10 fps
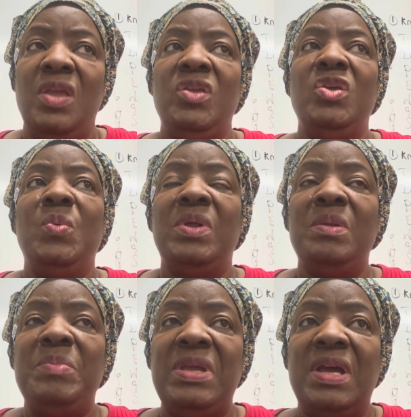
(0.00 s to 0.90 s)
You
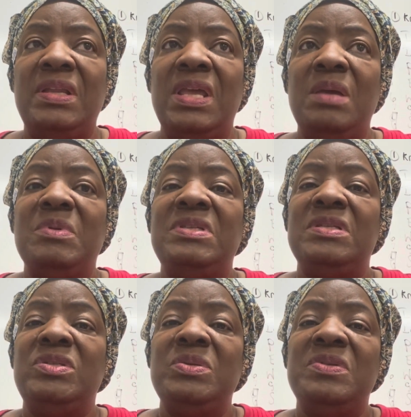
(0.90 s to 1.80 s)
will be unable to
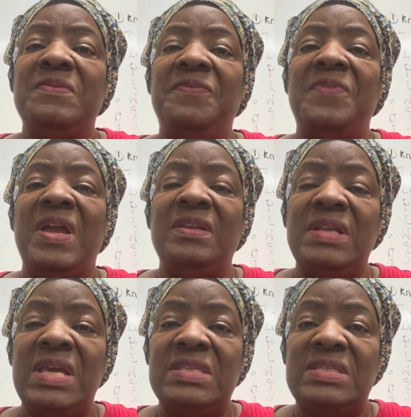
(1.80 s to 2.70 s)
do the final
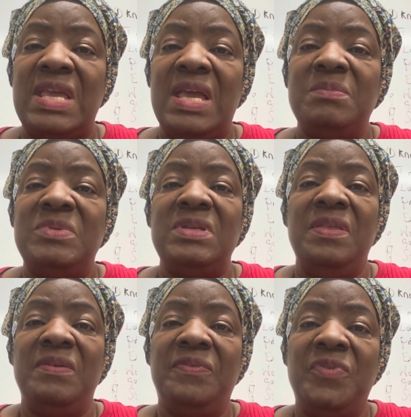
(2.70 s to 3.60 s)
exams
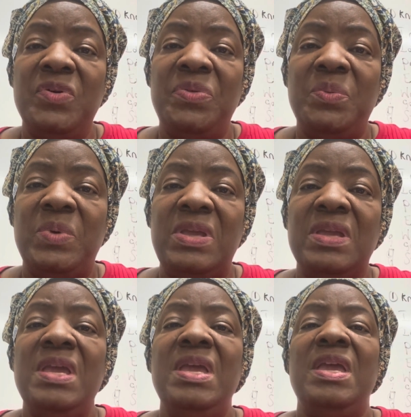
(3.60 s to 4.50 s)
in the 4th
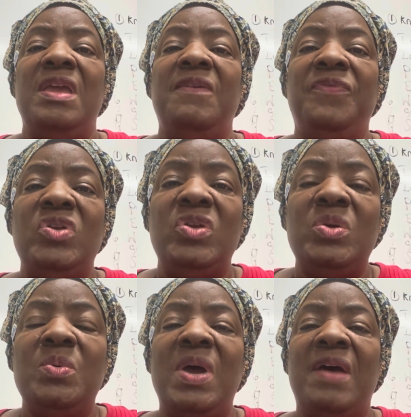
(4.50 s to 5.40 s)
week if
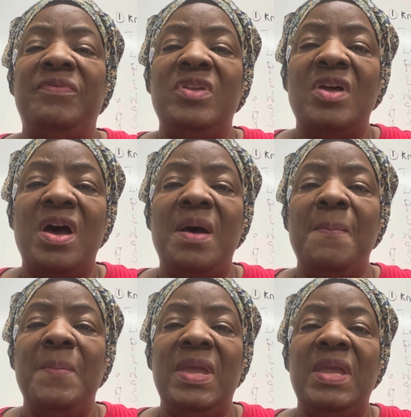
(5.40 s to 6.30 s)
you have
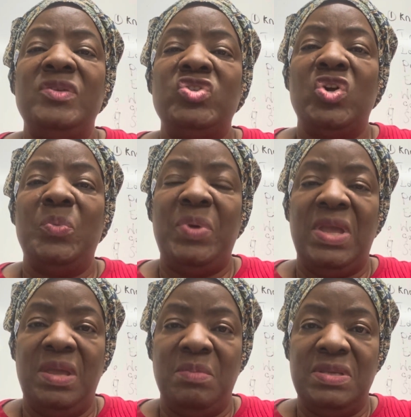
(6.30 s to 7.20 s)
not made your
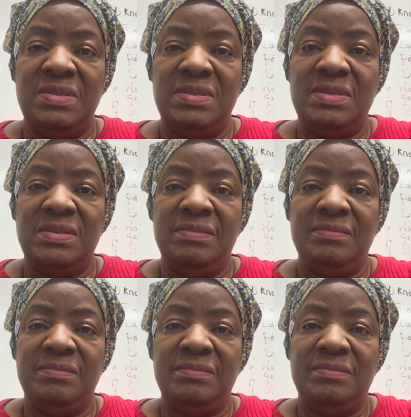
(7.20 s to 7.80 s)
payments.